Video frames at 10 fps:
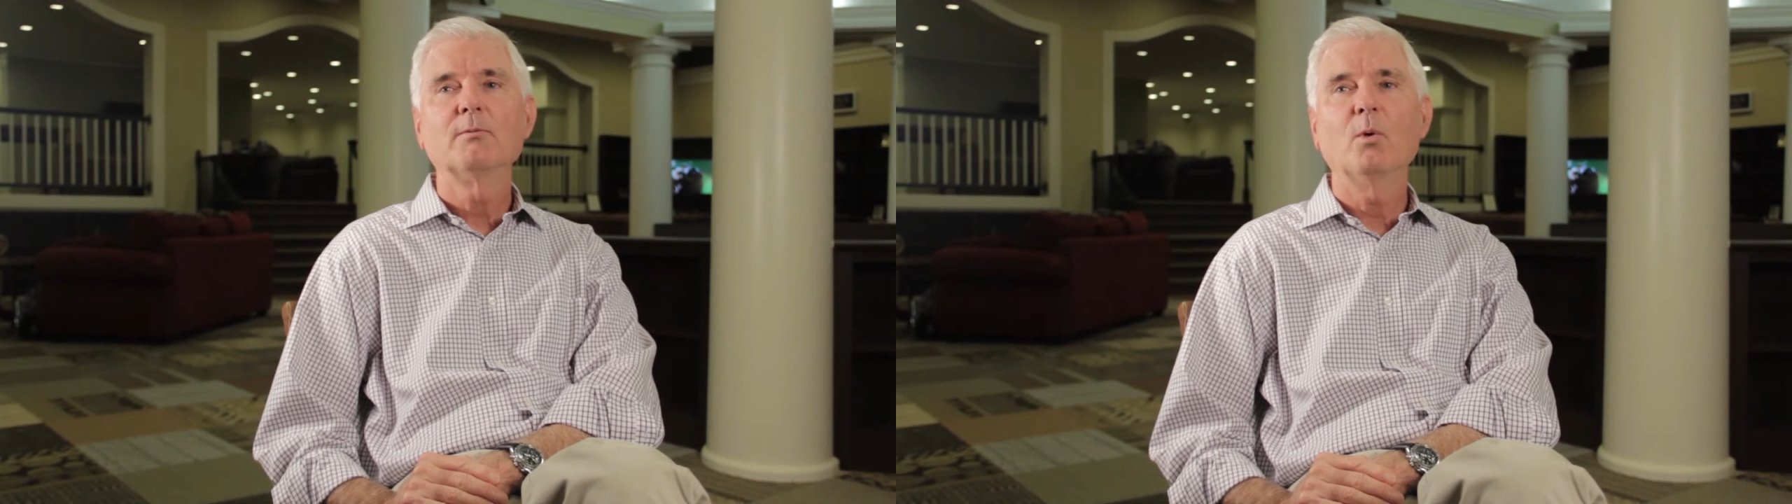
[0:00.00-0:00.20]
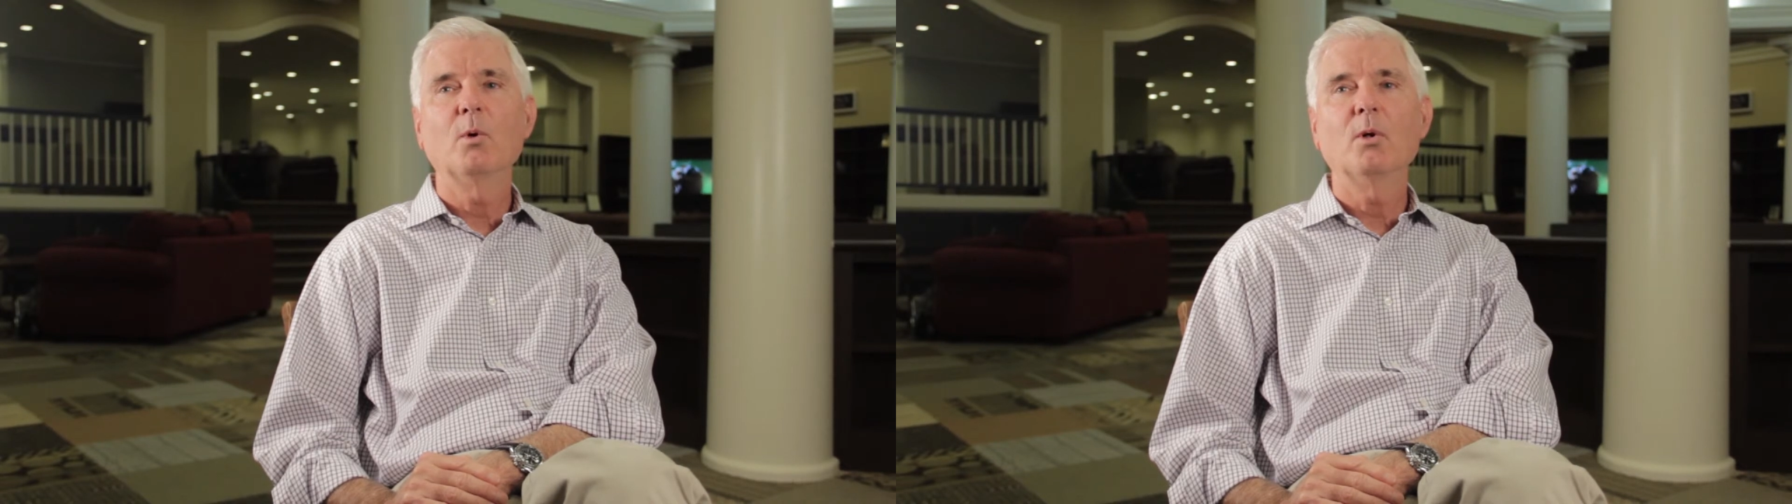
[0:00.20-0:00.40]

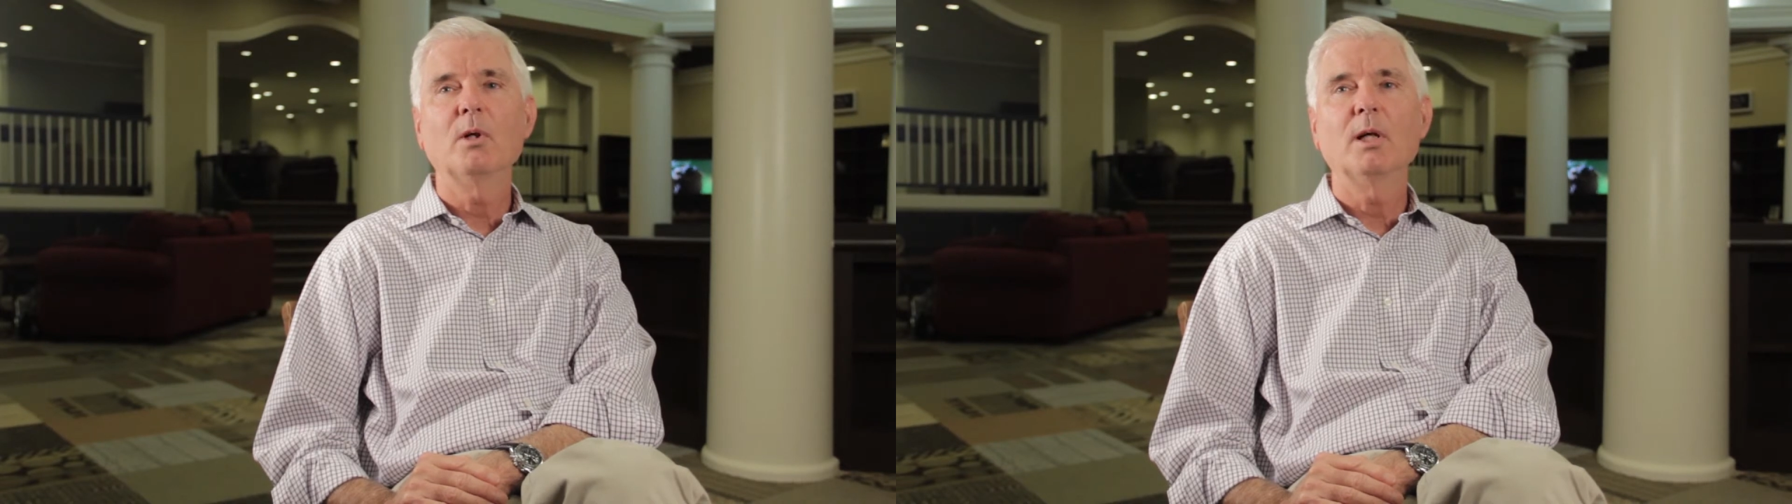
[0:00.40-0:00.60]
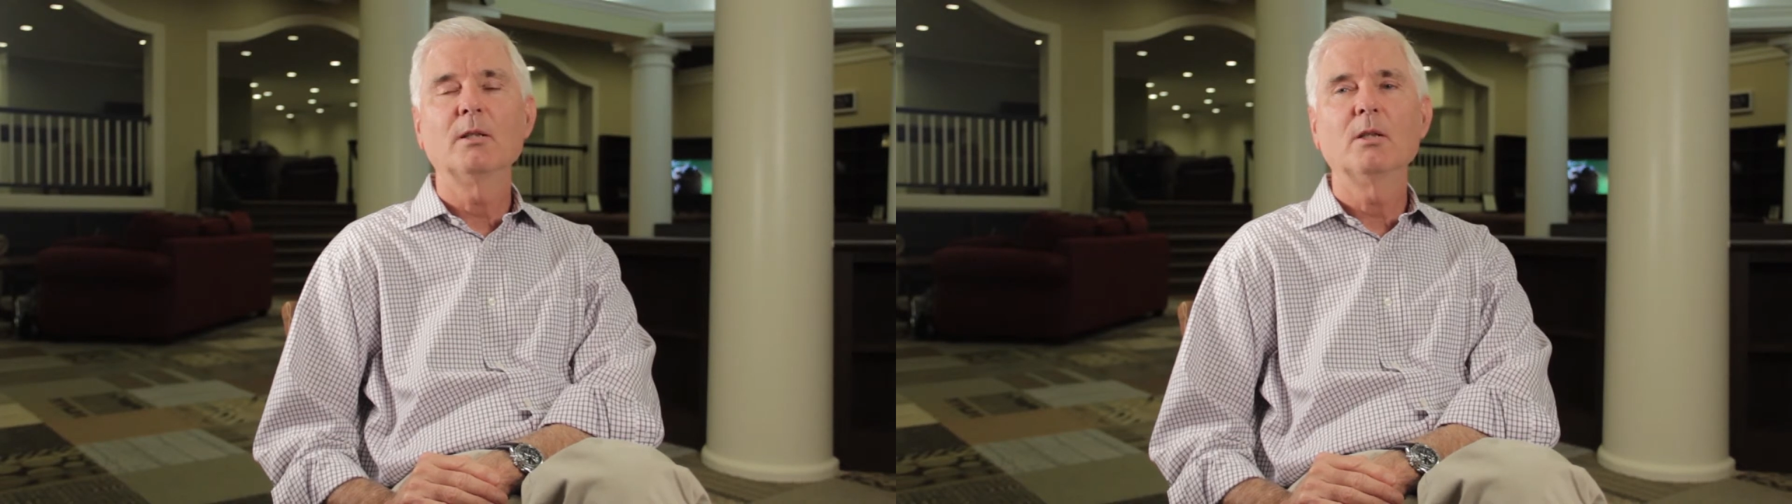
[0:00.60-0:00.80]

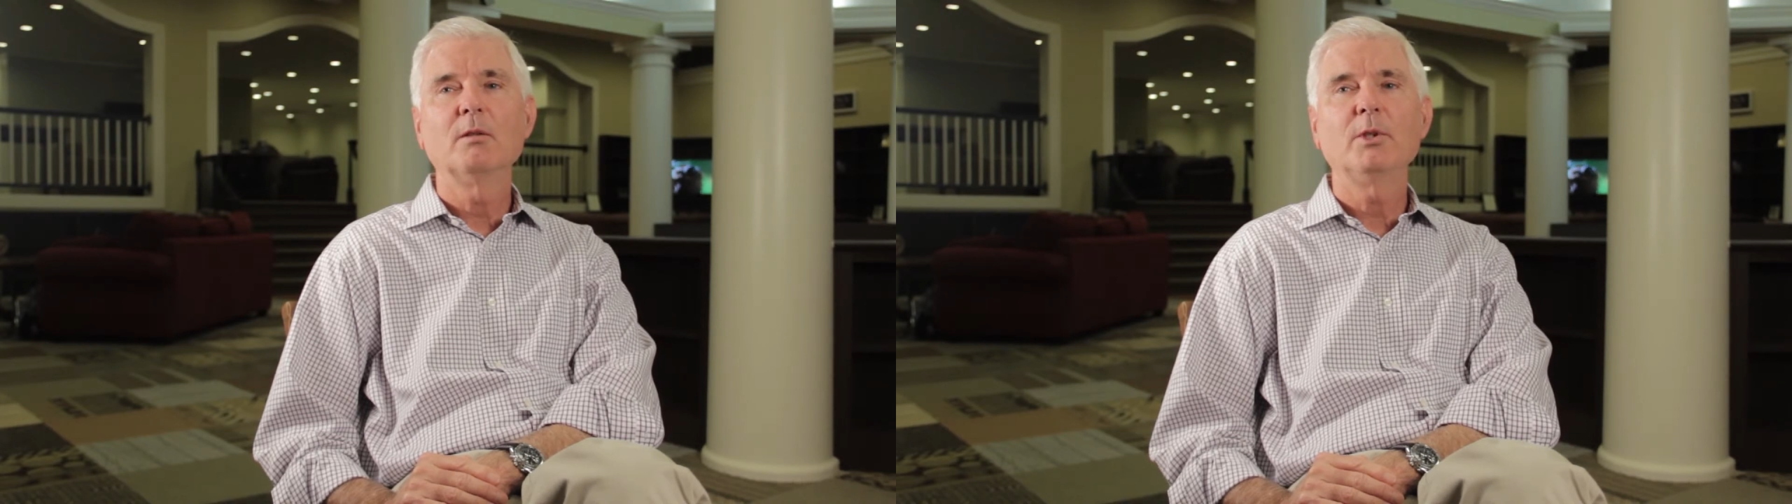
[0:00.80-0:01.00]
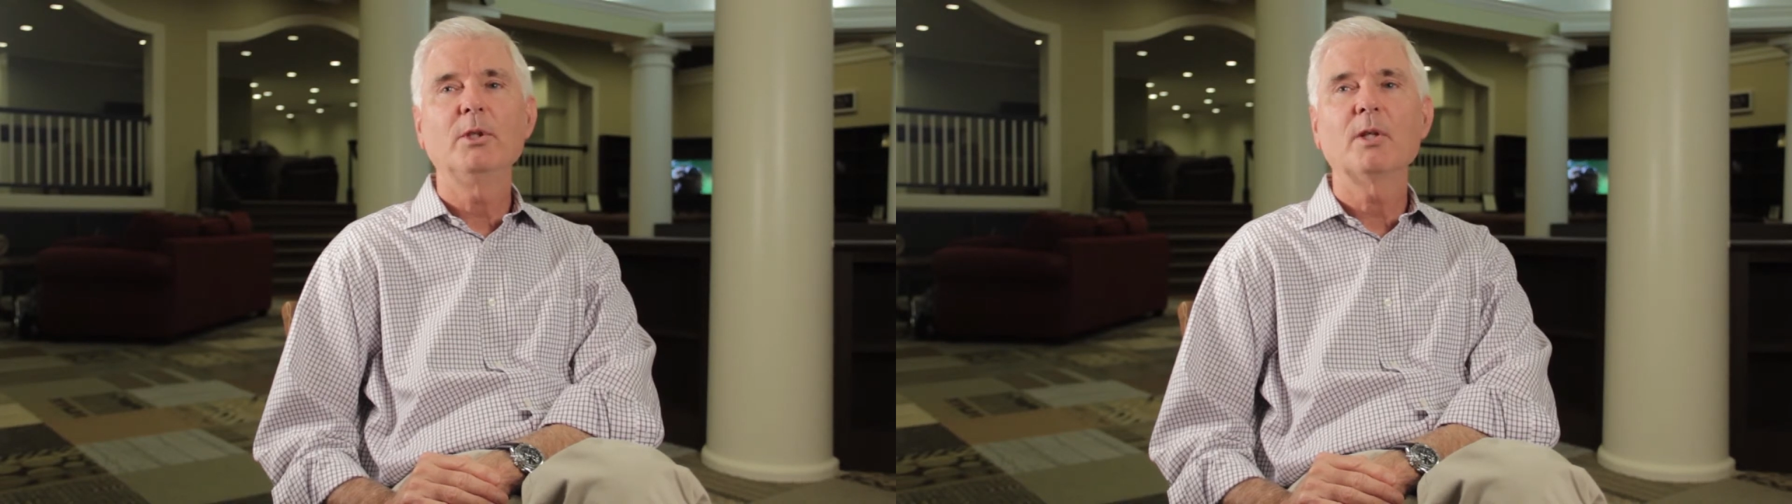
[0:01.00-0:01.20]
for a little
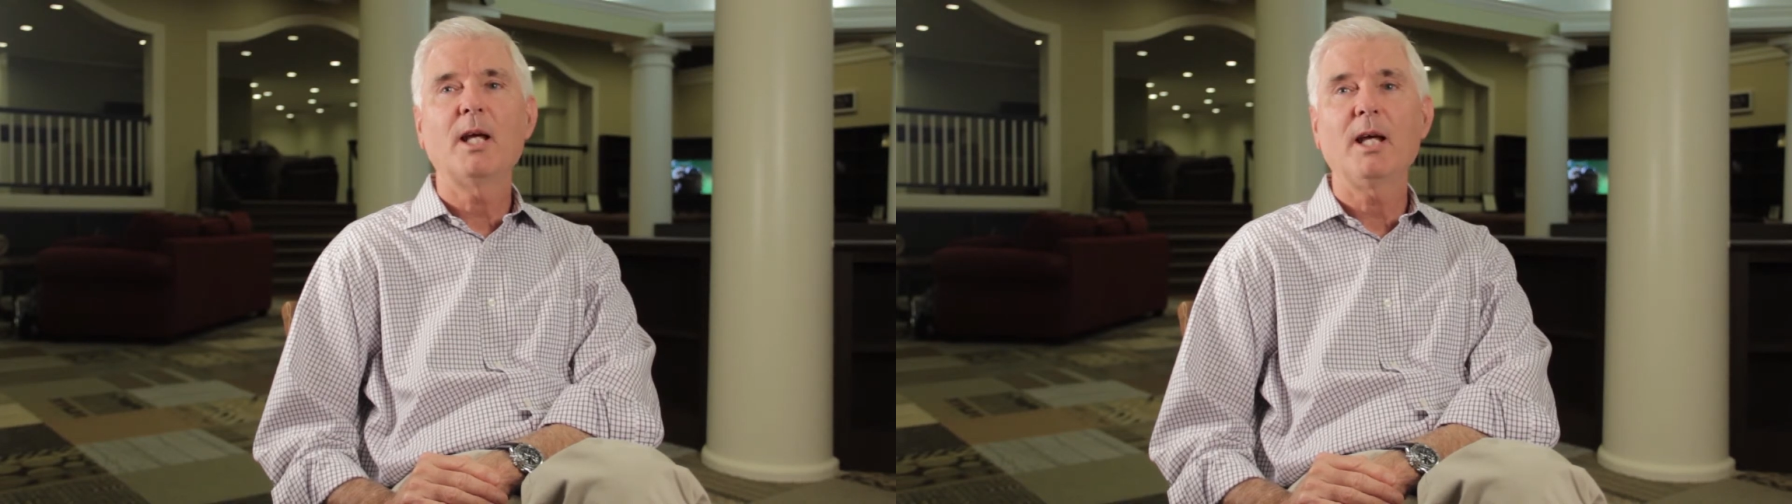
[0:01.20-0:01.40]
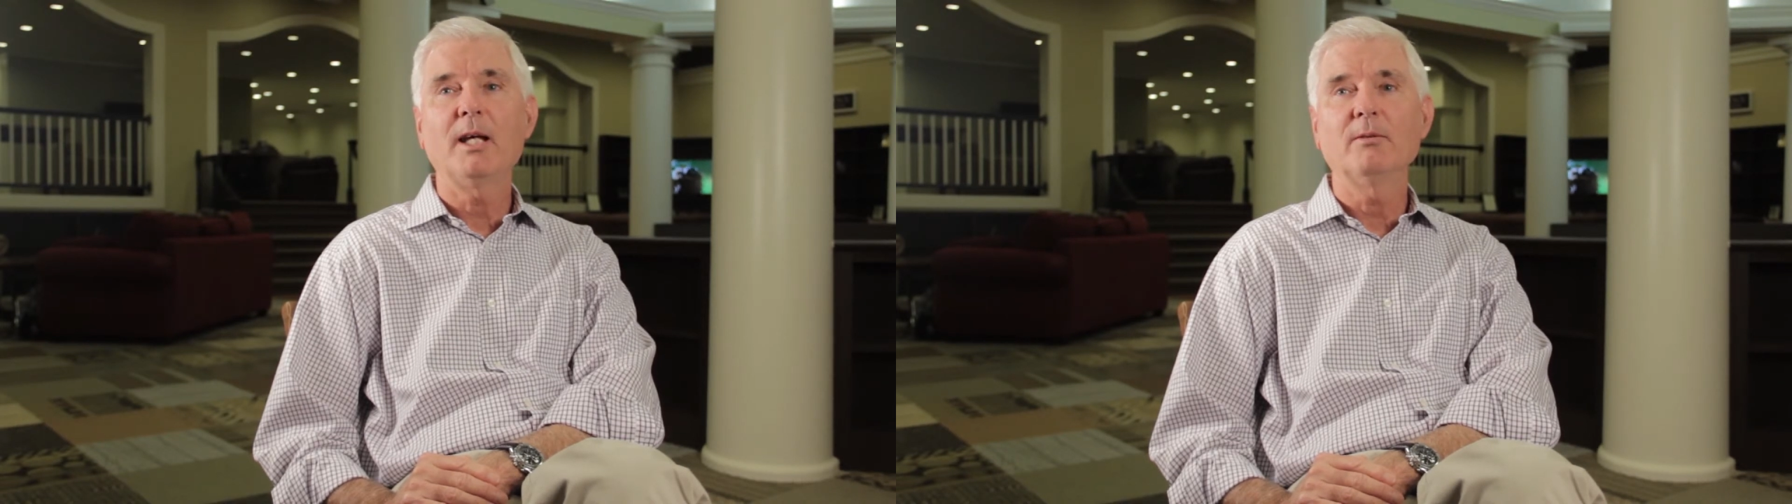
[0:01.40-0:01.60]
over a year and a
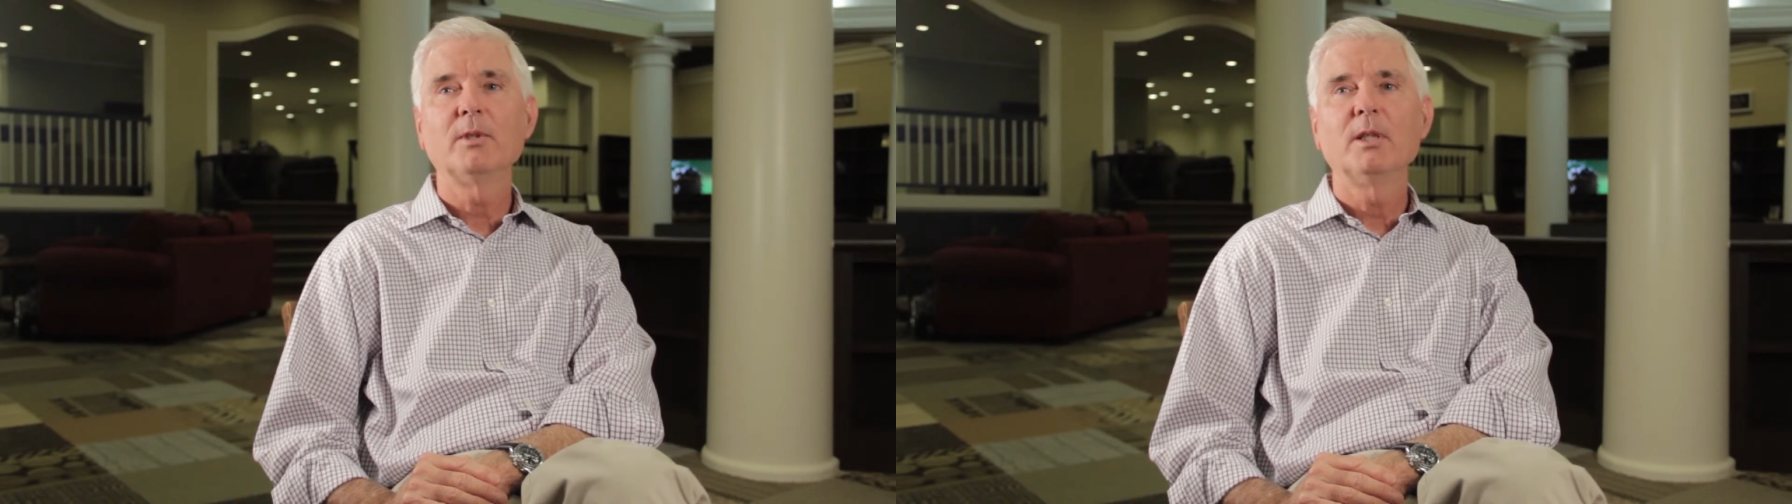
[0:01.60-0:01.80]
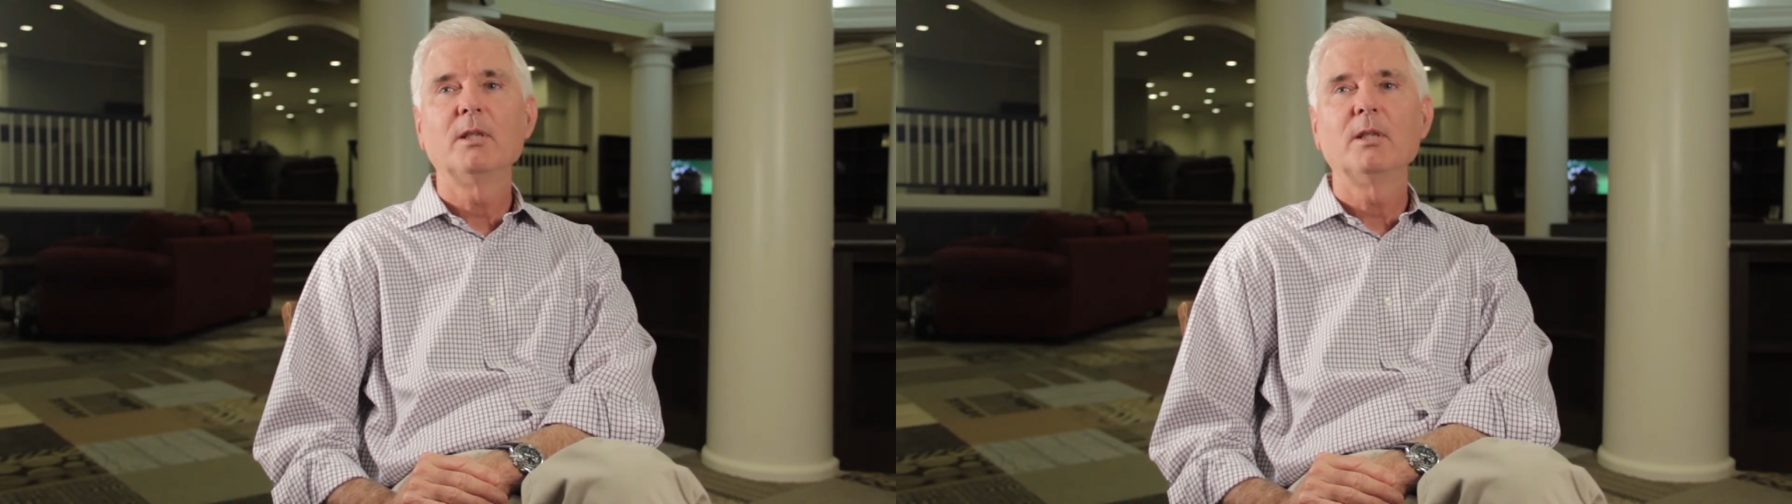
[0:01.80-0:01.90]
half,